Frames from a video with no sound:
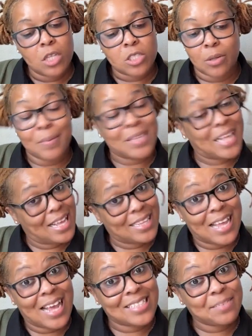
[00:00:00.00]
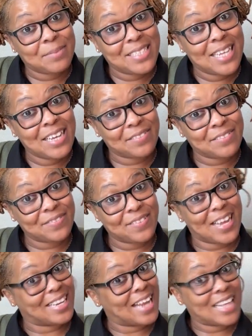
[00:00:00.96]
So, but that has to be tough,
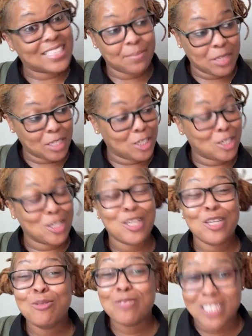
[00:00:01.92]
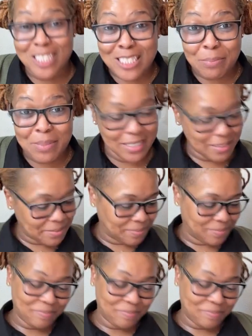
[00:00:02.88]
and it has to be huge discipline.